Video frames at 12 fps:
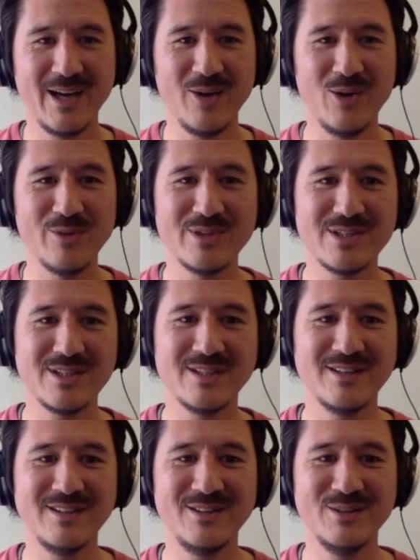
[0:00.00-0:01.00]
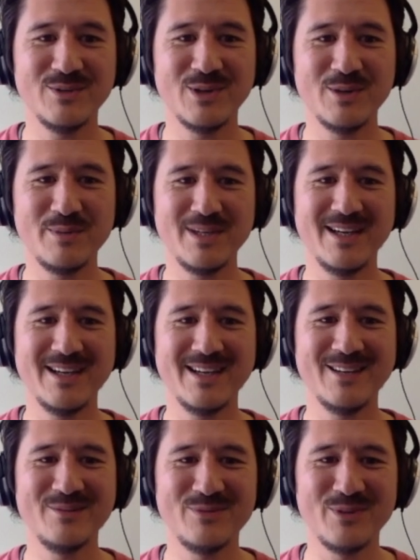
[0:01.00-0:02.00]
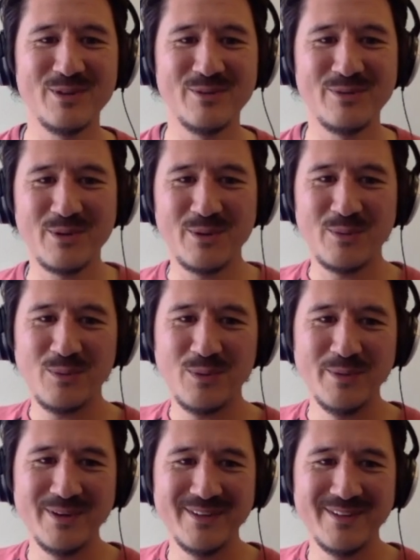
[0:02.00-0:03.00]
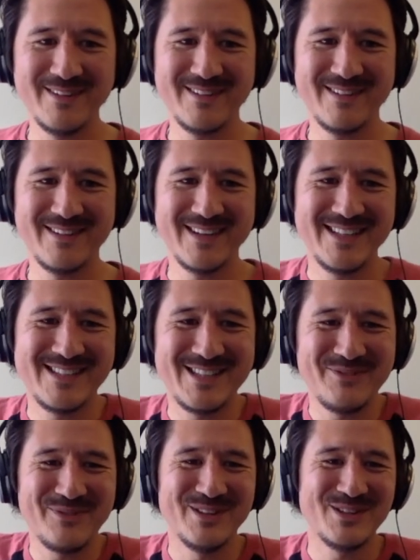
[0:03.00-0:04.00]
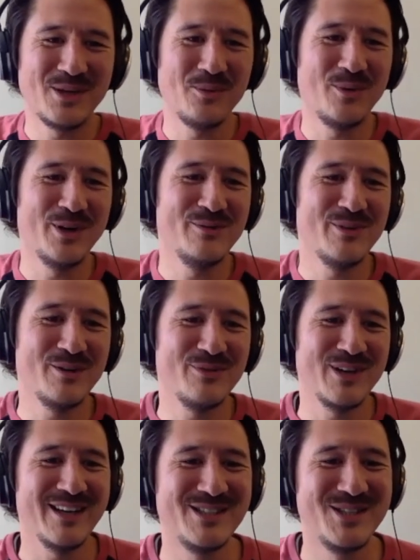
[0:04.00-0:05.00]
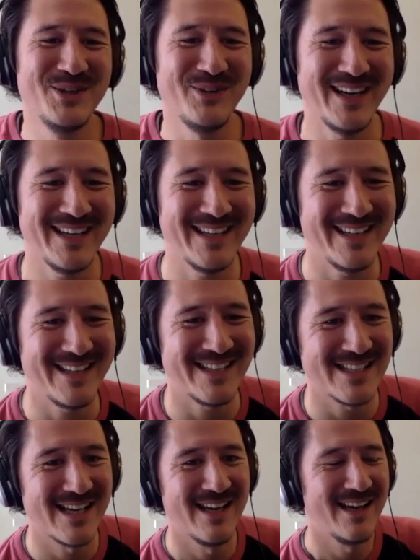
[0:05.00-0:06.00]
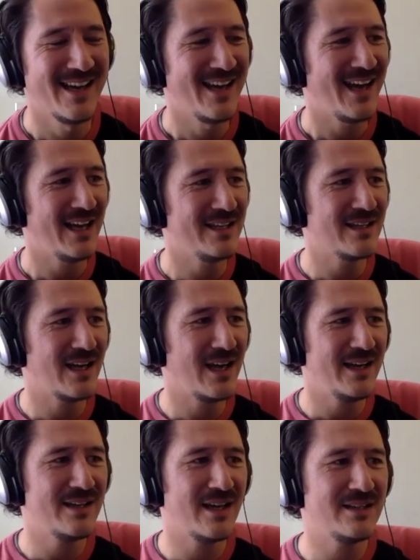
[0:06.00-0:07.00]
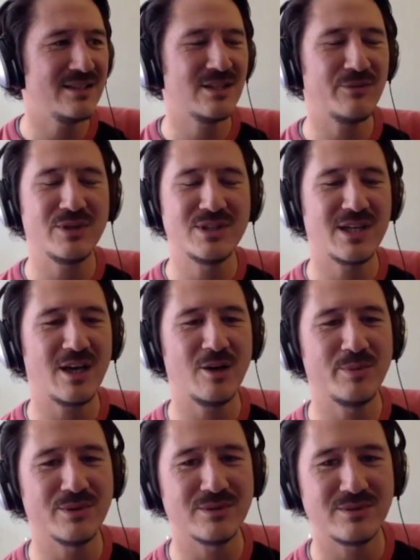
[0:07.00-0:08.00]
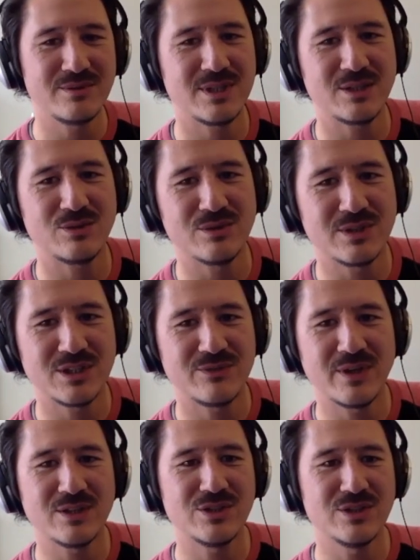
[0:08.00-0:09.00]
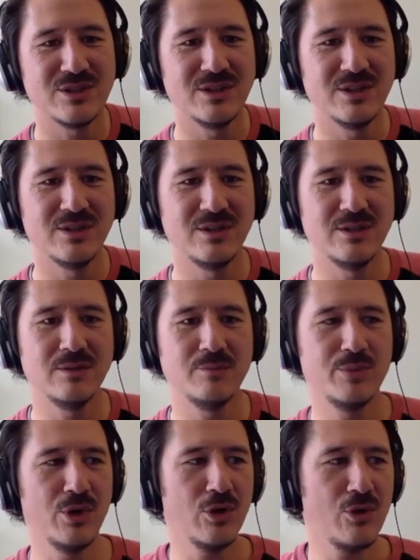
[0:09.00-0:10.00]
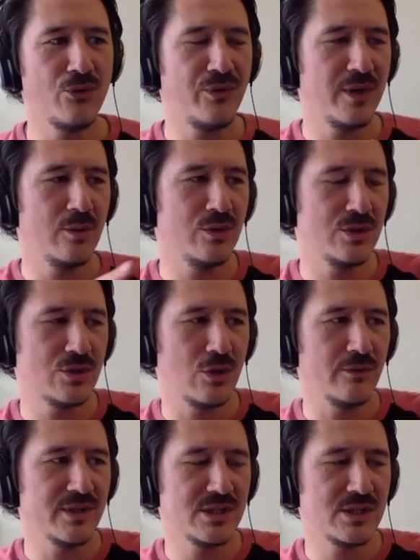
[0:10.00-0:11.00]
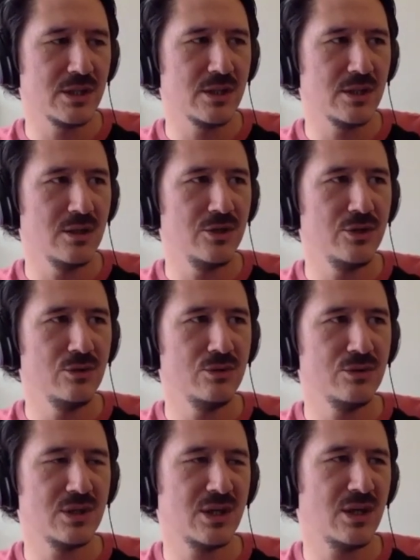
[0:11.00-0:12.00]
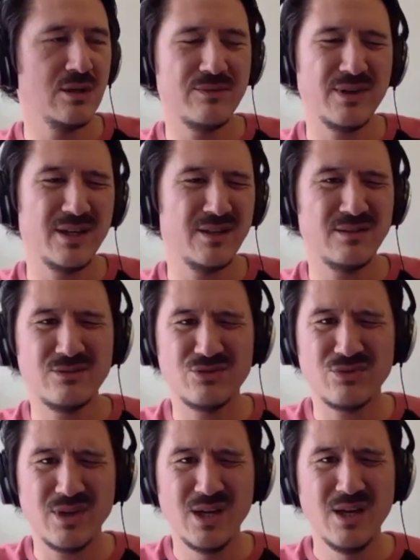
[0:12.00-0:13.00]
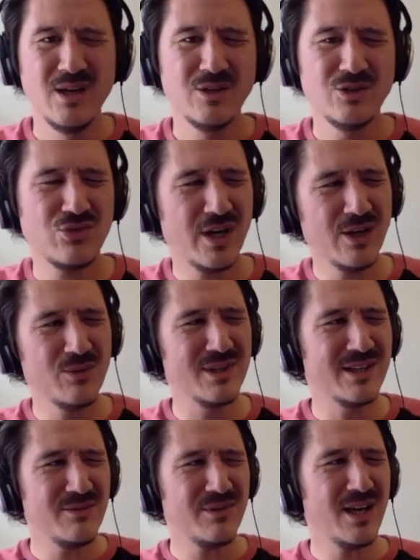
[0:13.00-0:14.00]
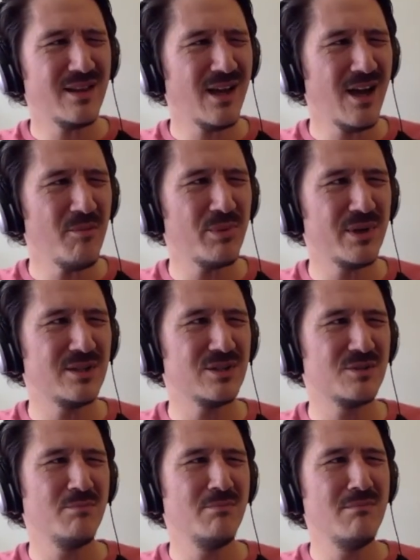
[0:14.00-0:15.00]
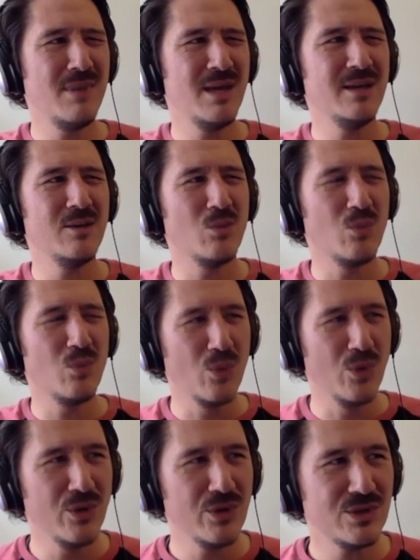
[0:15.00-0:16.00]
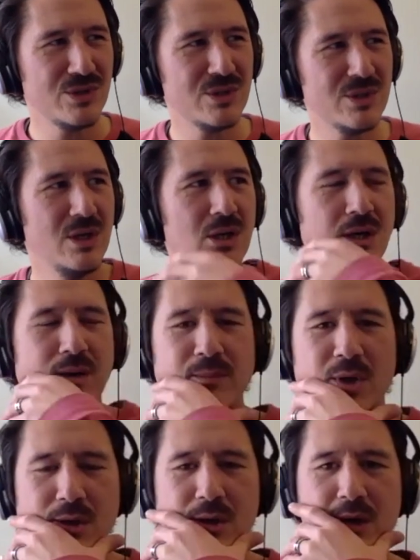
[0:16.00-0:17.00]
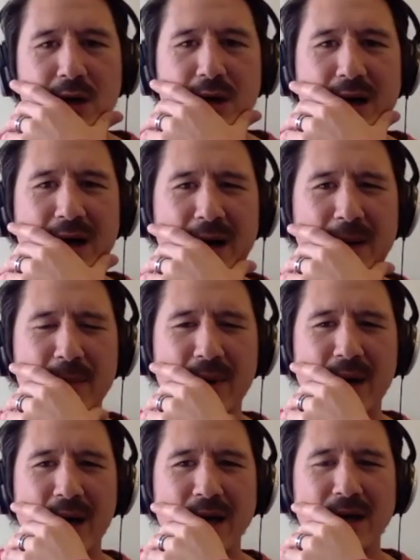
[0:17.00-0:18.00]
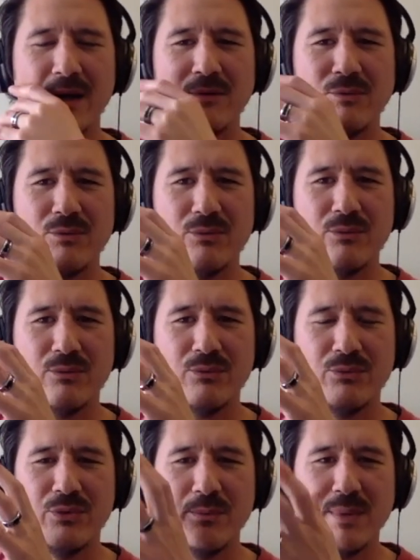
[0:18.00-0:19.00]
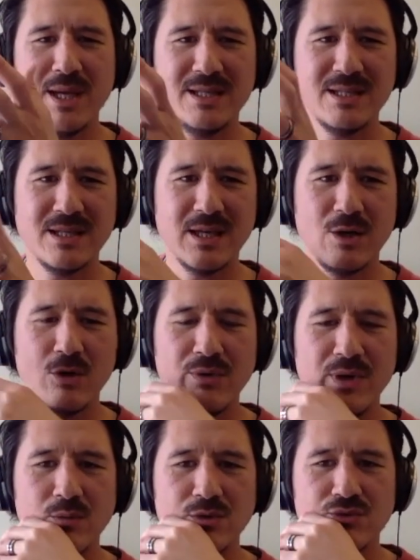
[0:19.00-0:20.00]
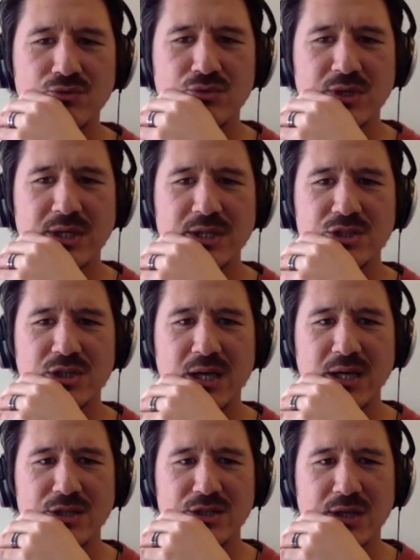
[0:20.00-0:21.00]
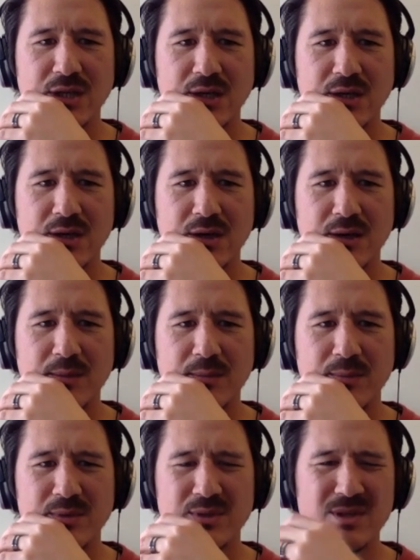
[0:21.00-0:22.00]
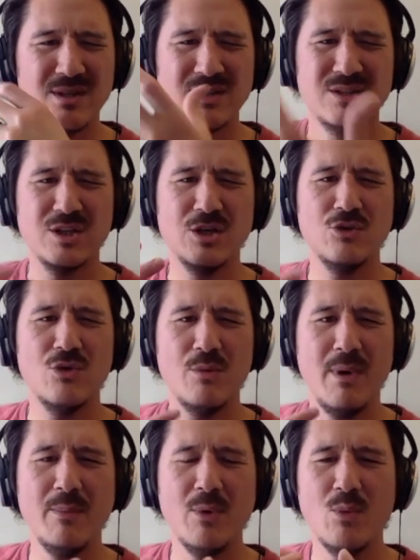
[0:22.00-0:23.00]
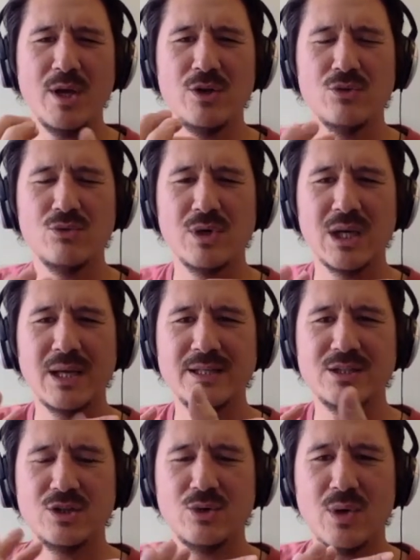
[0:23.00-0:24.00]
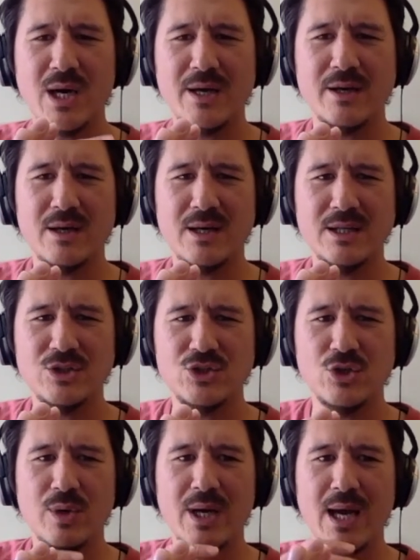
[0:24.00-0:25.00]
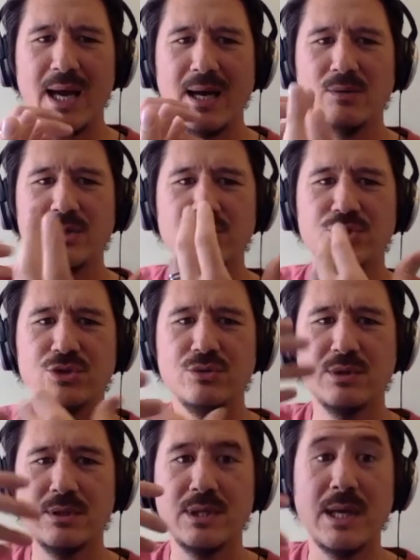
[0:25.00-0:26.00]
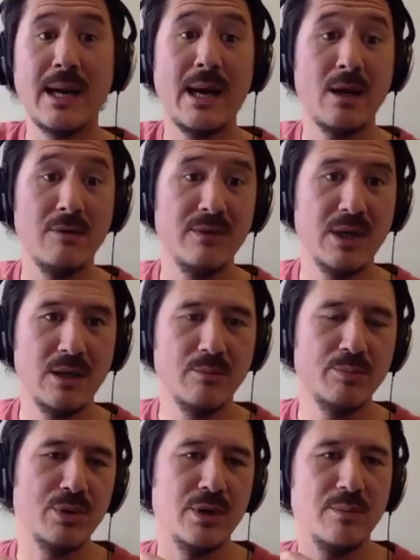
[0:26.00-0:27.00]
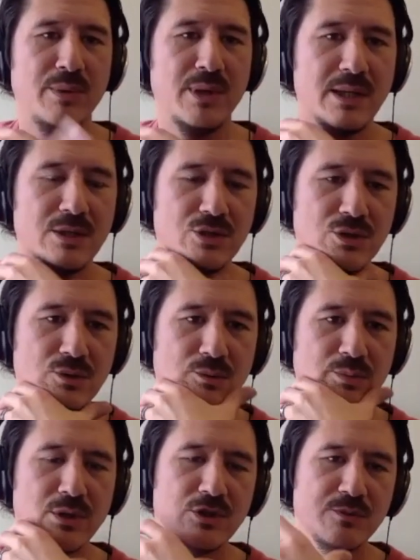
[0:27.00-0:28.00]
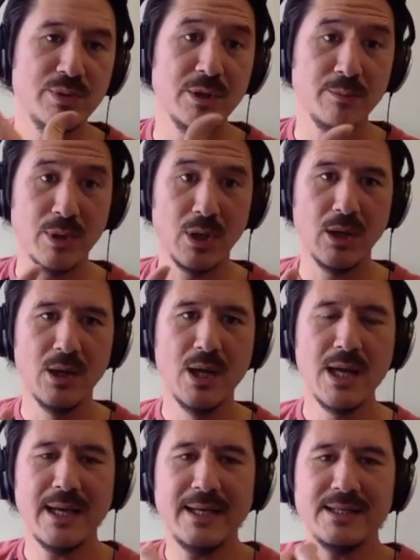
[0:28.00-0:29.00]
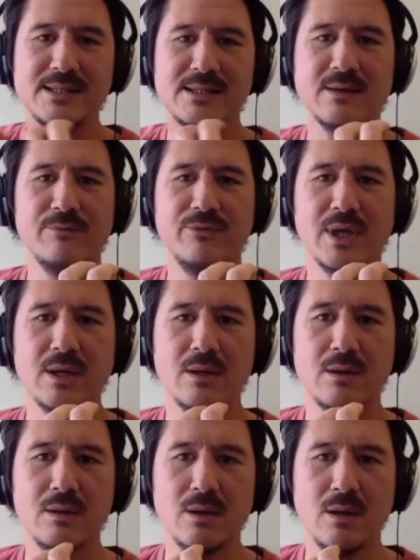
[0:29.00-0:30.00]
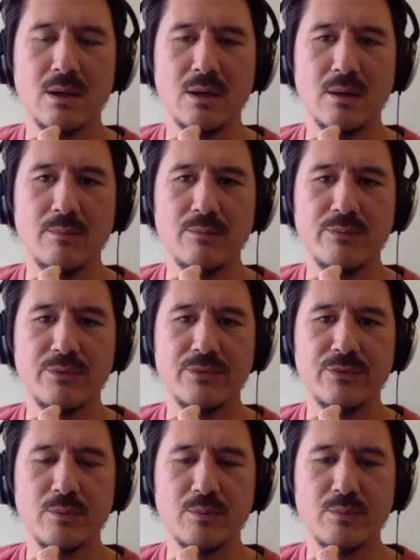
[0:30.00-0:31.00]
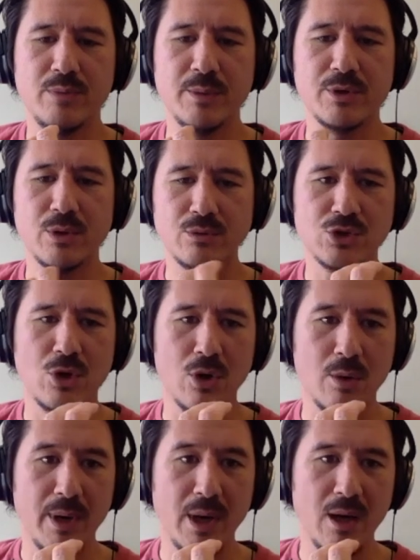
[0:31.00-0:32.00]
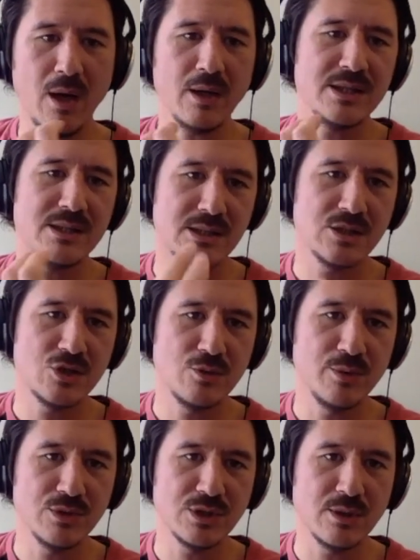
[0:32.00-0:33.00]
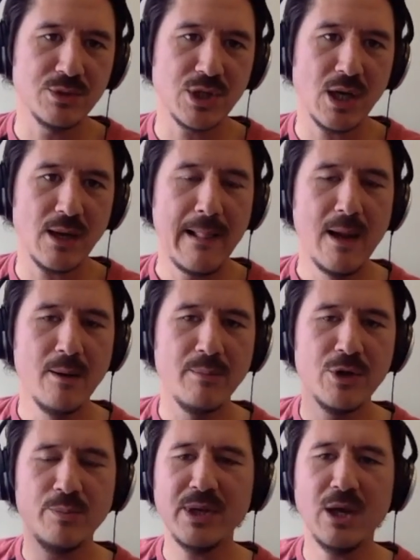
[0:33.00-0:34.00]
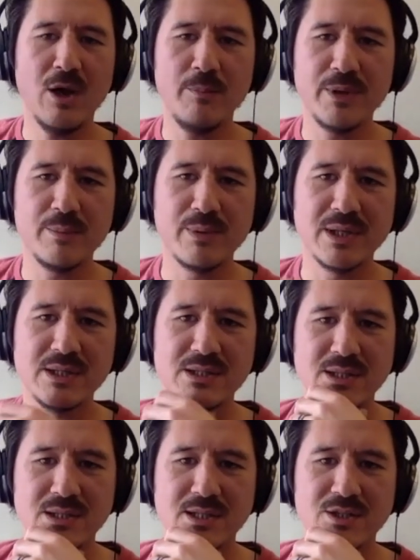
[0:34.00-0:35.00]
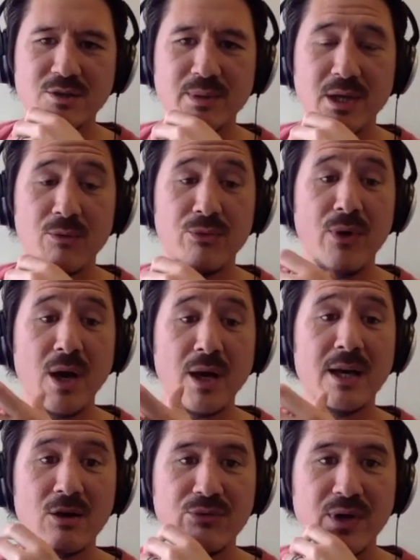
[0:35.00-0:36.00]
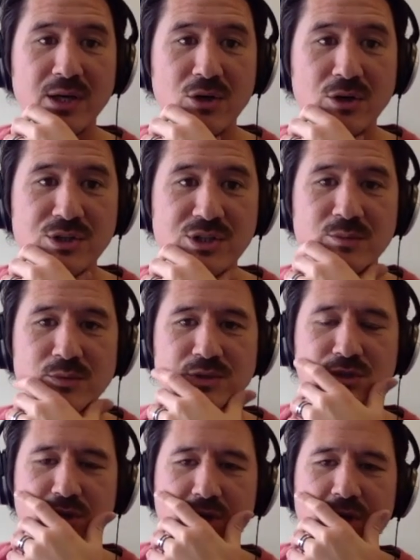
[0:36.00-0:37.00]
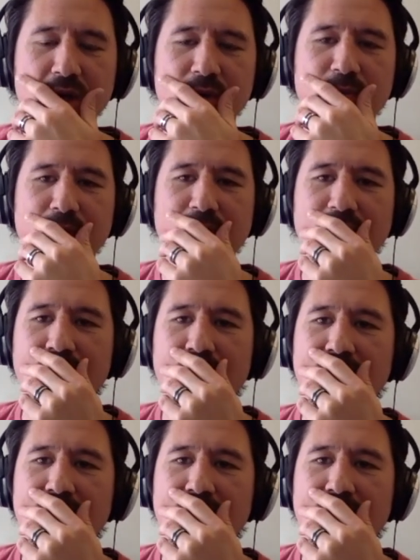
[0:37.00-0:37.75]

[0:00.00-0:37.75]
now all of a sudden you've got to be naked in front of a woman that is different to the one you've had for the last twenty years. And I, I suffered terrible sexual dysfunction, and pornography was all of a sudden used to kind of like tr- try to alleviate that, but it just made it worse. Um, um, and, and for me to get over that was really challenging. Um, Can you remember when you realized you had an issue, and how did you get out of it and put it behind you? Because people, it is something um, that people don't talk about a lot because it's a taboo subject, but there'll be a lot of people listening to this who'll be like, fucking hell, thank God someone's talking about it